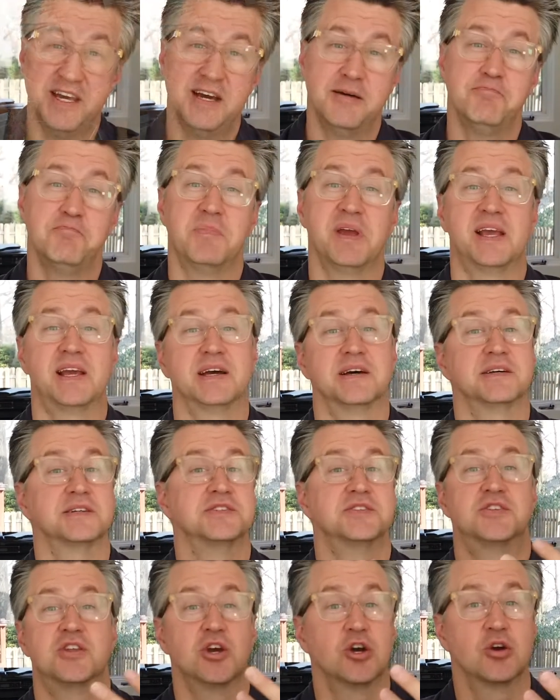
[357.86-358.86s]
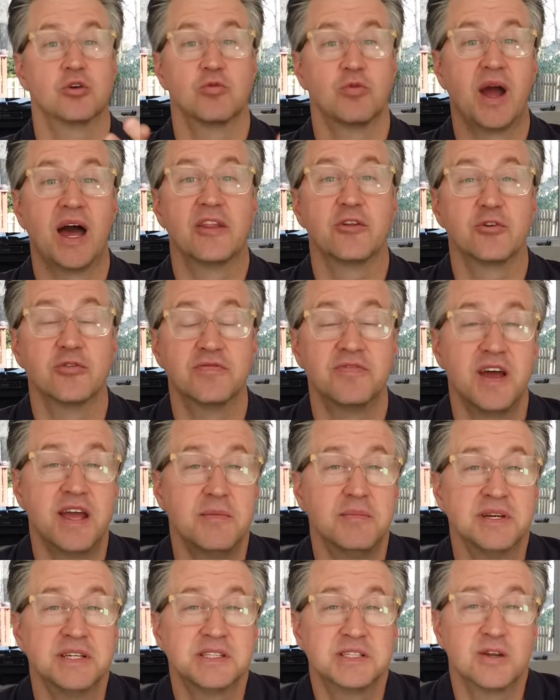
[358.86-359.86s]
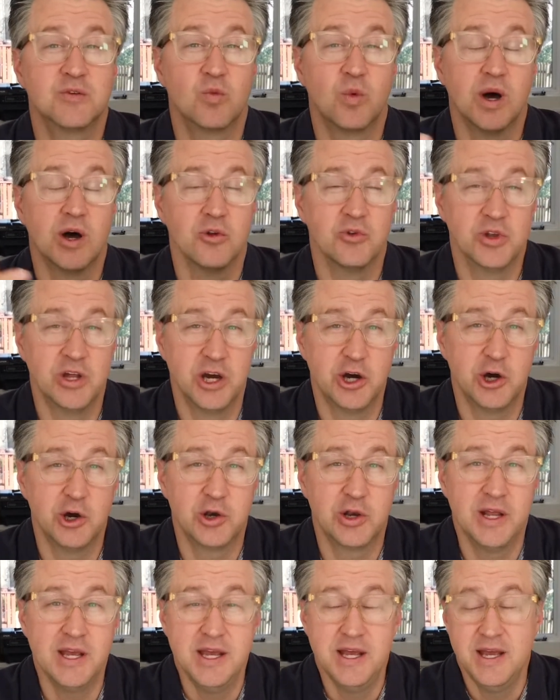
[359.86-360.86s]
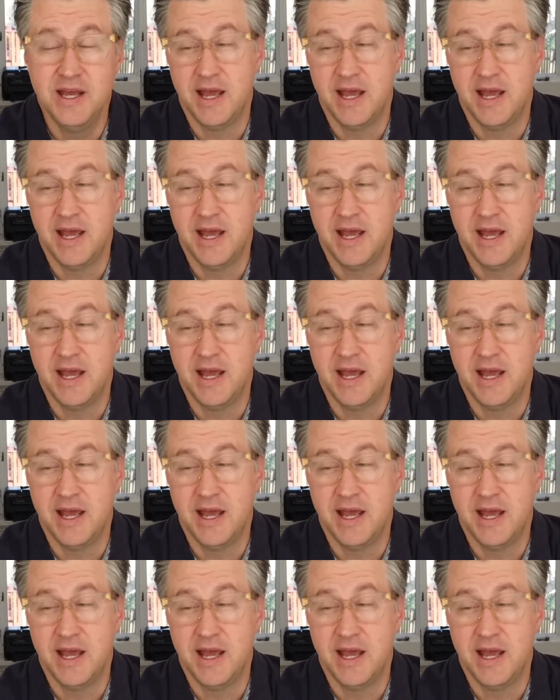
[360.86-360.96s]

them because they're rather famous and well known.